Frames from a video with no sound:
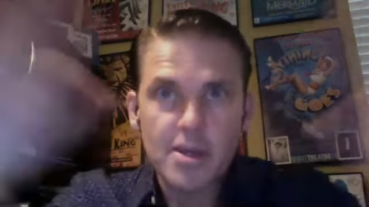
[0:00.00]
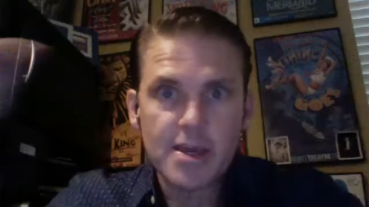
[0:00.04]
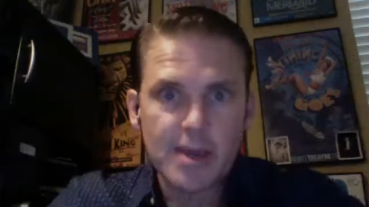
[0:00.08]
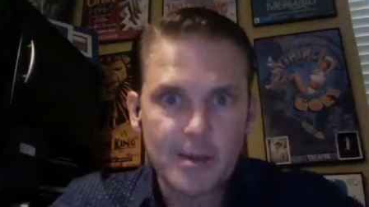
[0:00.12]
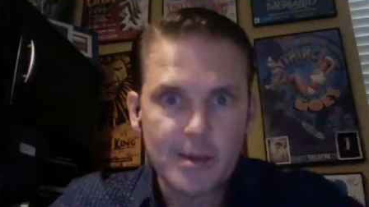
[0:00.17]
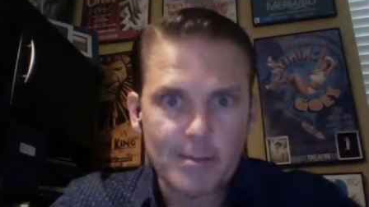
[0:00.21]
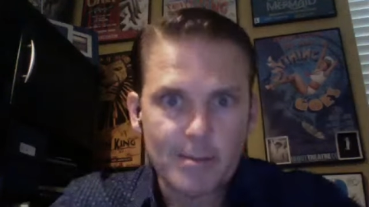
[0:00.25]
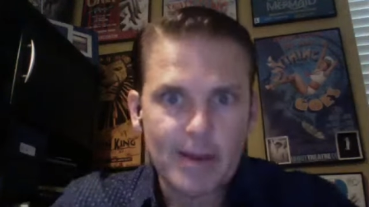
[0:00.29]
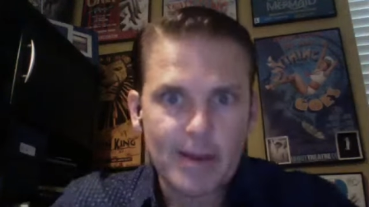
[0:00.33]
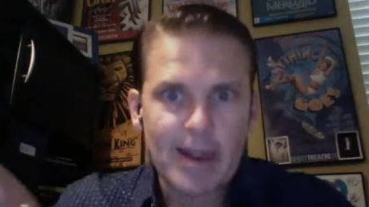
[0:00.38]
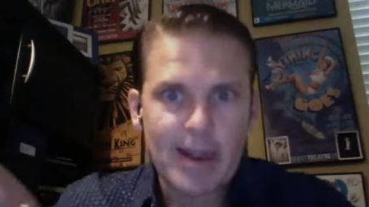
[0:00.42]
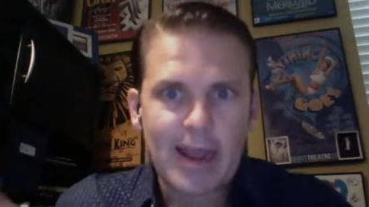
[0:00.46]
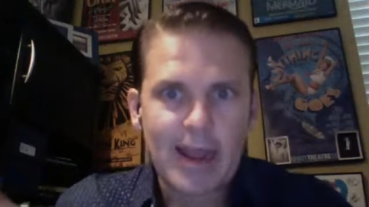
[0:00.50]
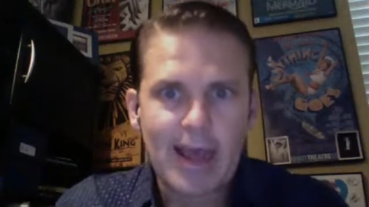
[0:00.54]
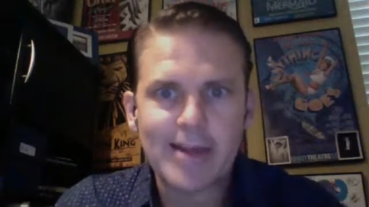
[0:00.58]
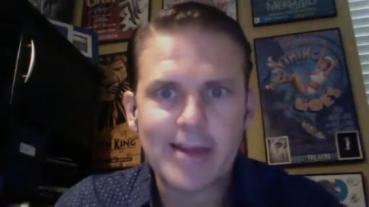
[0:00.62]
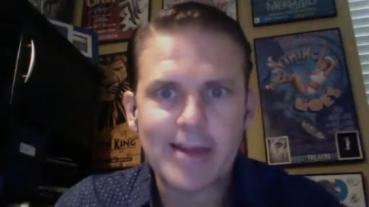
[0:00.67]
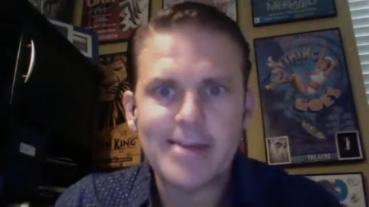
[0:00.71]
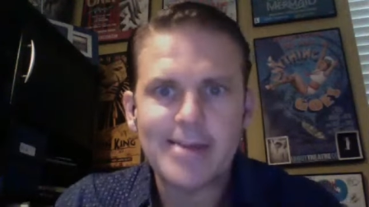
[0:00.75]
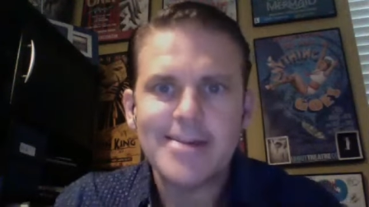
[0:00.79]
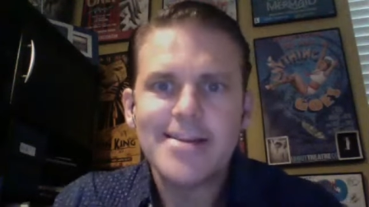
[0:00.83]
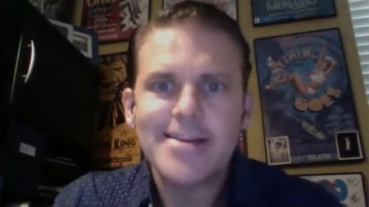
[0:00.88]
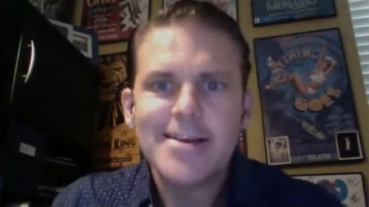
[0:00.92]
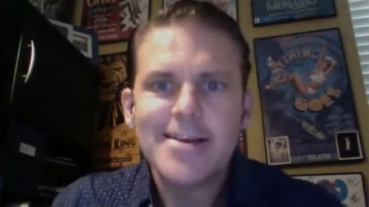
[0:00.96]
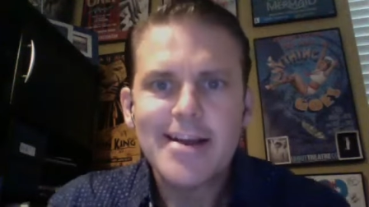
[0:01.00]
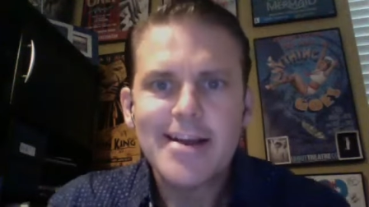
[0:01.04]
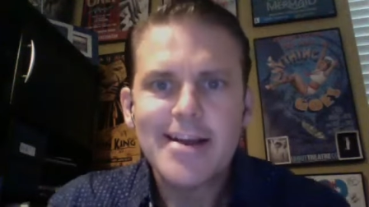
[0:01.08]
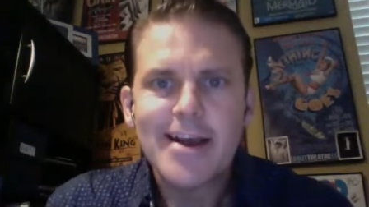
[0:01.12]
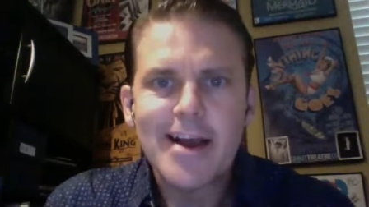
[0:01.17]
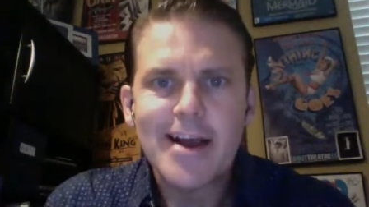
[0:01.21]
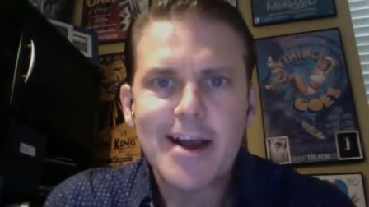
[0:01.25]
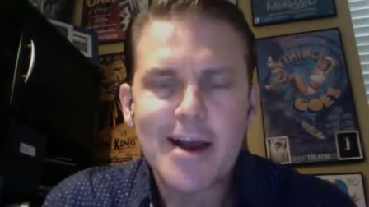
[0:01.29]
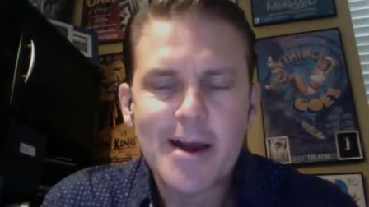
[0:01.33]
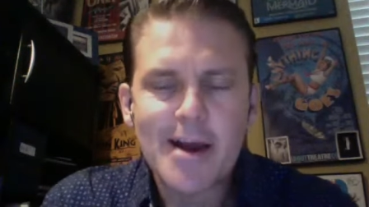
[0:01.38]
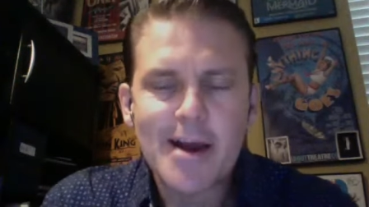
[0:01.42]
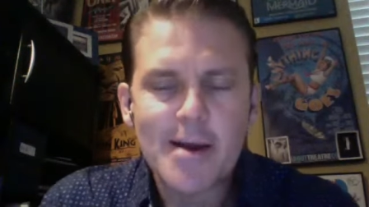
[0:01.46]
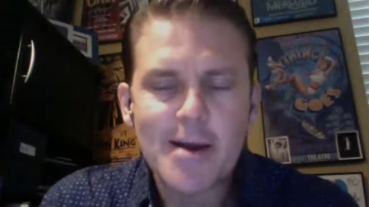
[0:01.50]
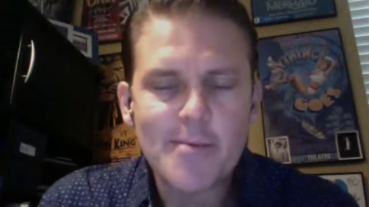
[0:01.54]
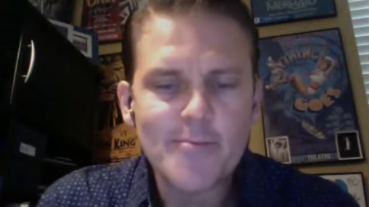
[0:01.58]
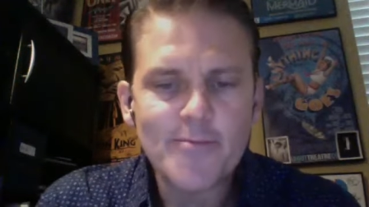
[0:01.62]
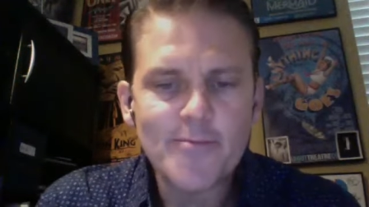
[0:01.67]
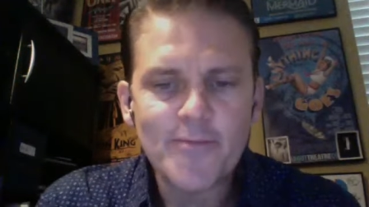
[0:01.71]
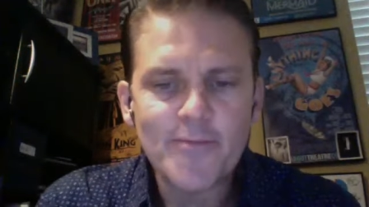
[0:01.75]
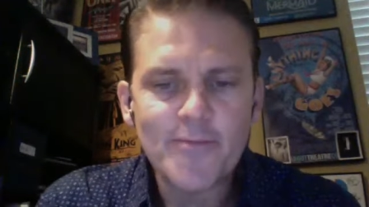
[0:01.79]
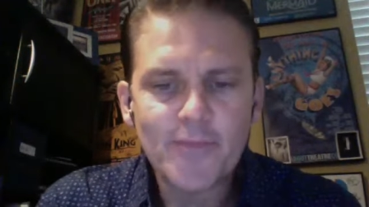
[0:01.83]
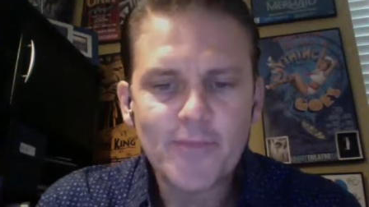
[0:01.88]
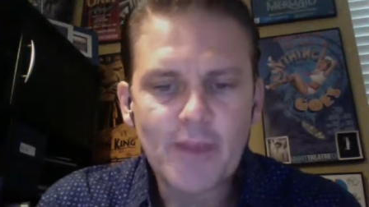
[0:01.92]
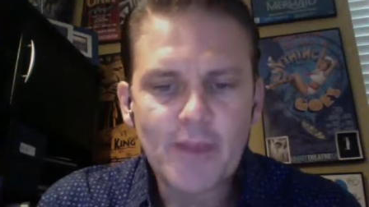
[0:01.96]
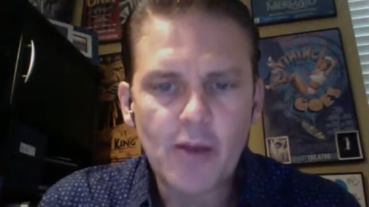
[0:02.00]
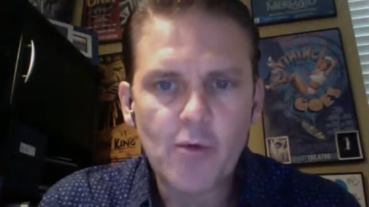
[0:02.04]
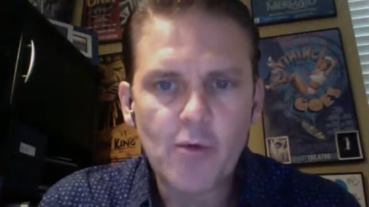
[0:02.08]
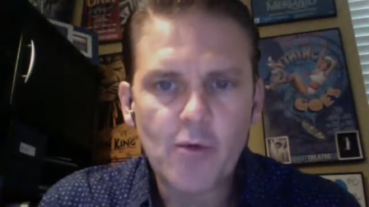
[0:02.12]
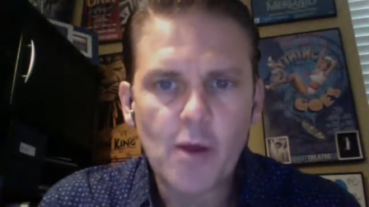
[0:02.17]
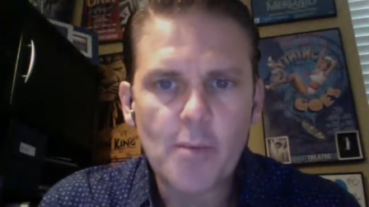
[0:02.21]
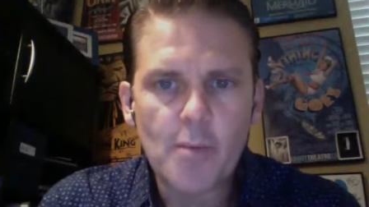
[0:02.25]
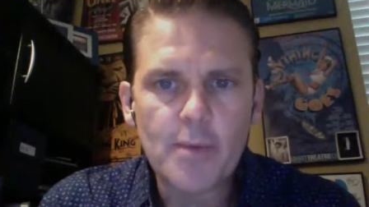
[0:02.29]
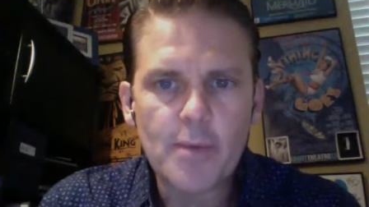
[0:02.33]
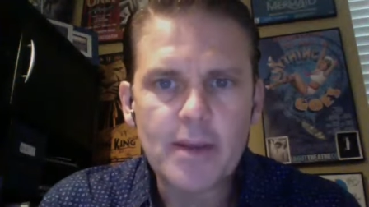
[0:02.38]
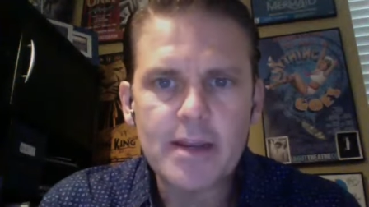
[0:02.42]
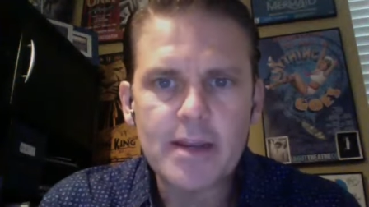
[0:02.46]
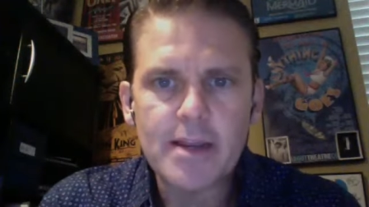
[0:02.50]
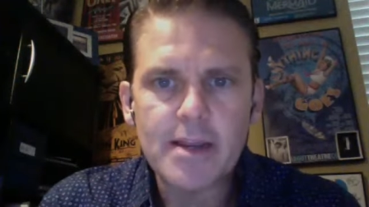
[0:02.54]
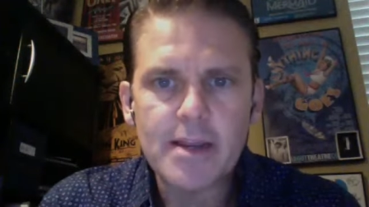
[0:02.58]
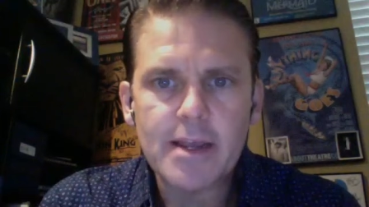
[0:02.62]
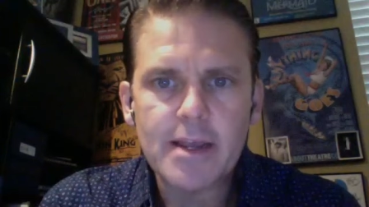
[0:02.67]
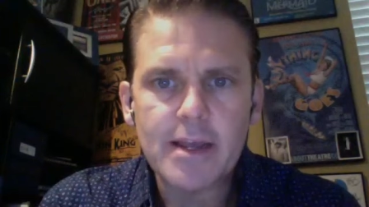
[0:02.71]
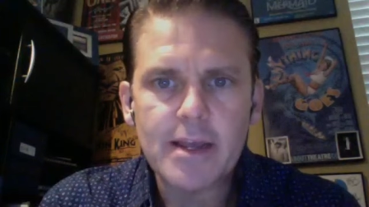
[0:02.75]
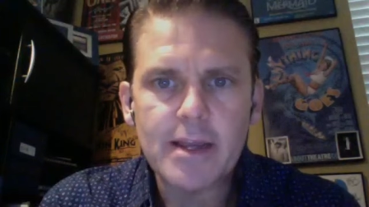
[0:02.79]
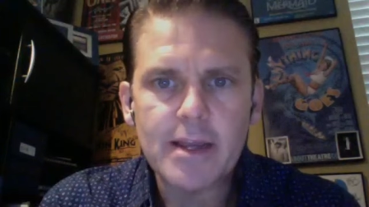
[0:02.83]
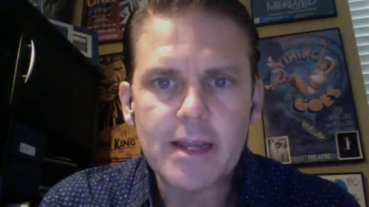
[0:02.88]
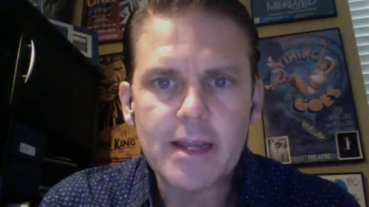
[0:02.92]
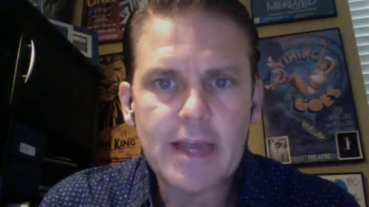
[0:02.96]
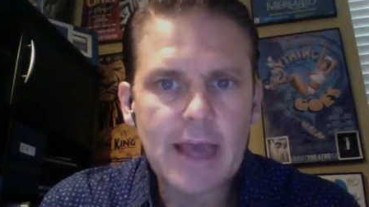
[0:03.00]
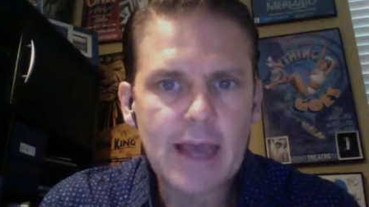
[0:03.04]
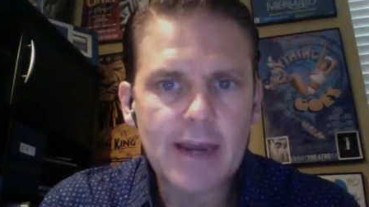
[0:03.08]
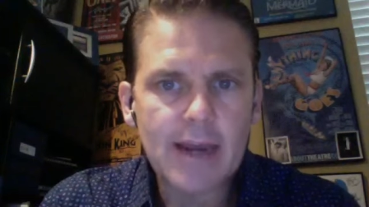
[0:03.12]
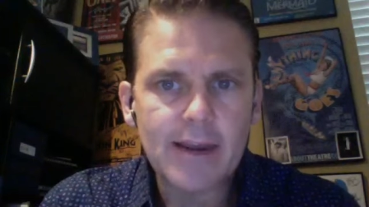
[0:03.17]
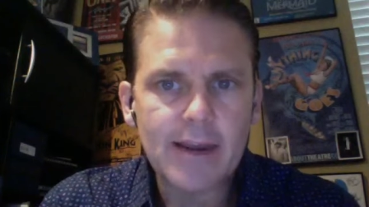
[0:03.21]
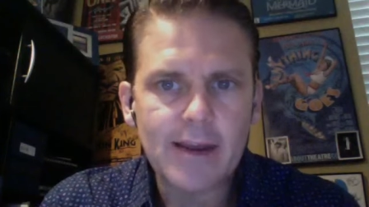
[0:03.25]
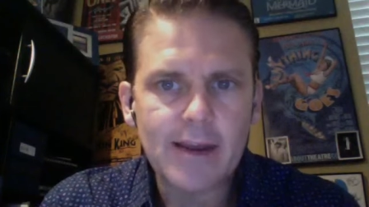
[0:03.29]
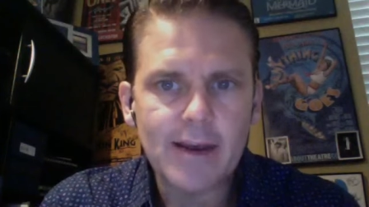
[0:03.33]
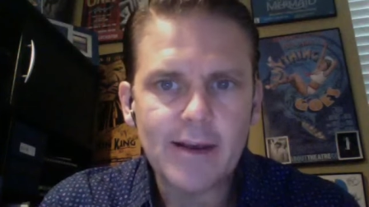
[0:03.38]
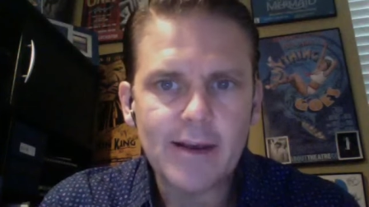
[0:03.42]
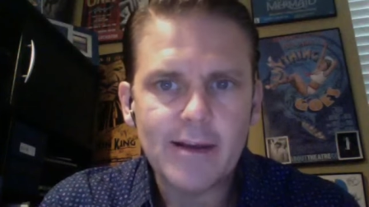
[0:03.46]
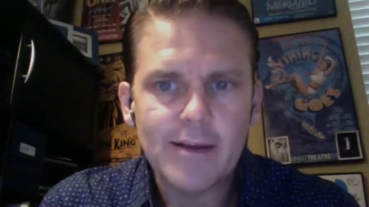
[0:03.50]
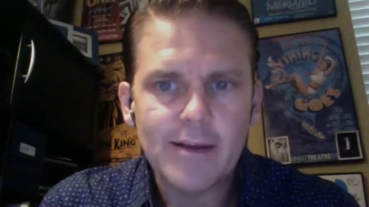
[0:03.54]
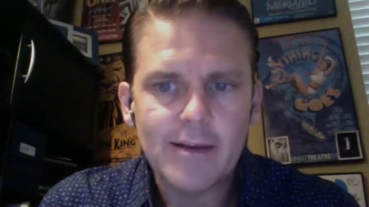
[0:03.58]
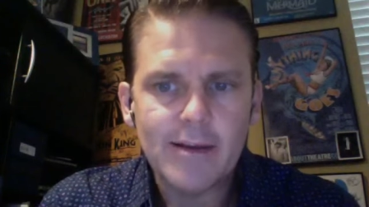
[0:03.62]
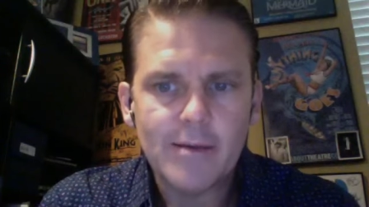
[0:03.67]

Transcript: at Manhattan. Um, I grew up in in Canada,